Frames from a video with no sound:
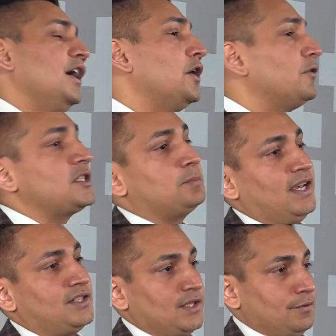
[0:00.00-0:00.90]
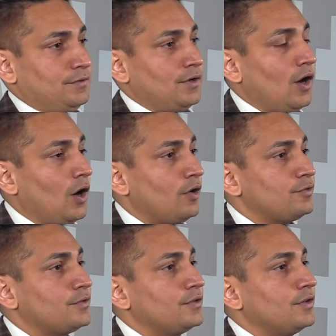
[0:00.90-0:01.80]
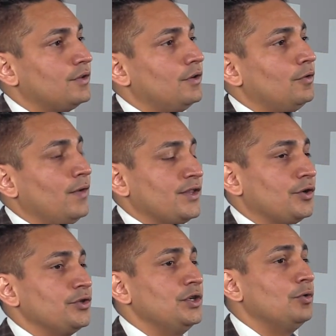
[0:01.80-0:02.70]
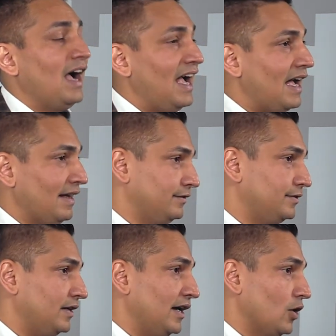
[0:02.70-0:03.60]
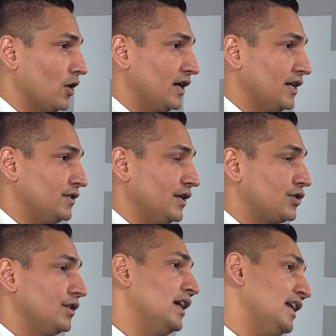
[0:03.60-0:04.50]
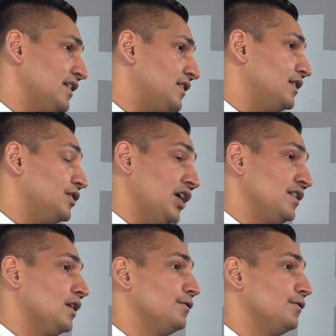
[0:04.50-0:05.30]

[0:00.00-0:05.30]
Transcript: Irrespective of whether you have an organization, a shared